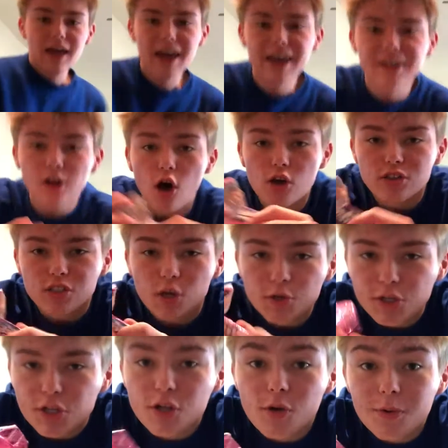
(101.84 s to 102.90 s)
And also
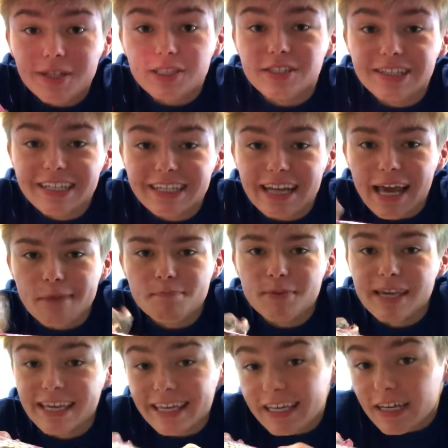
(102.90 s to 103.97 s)
you're going to need a
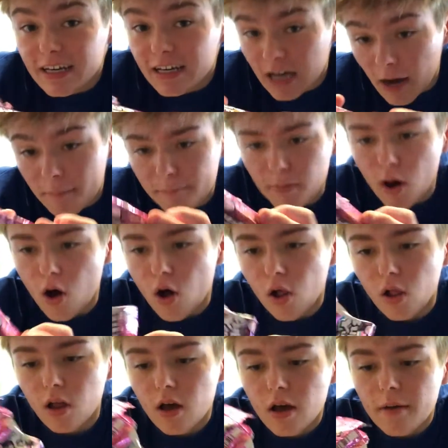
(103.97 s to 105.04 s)
pink
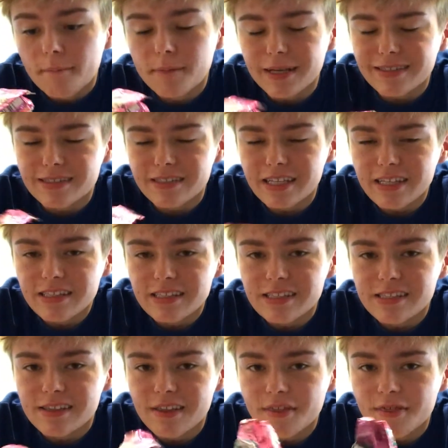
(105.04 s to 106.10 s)
gumball, but
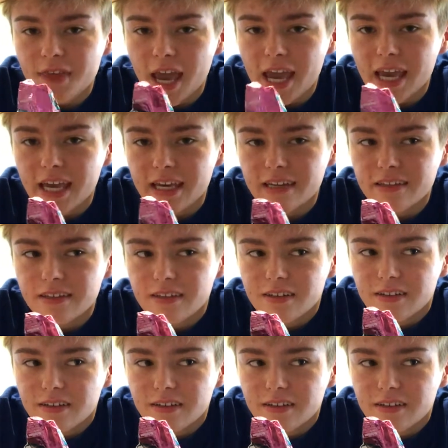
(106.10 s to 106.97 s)
since they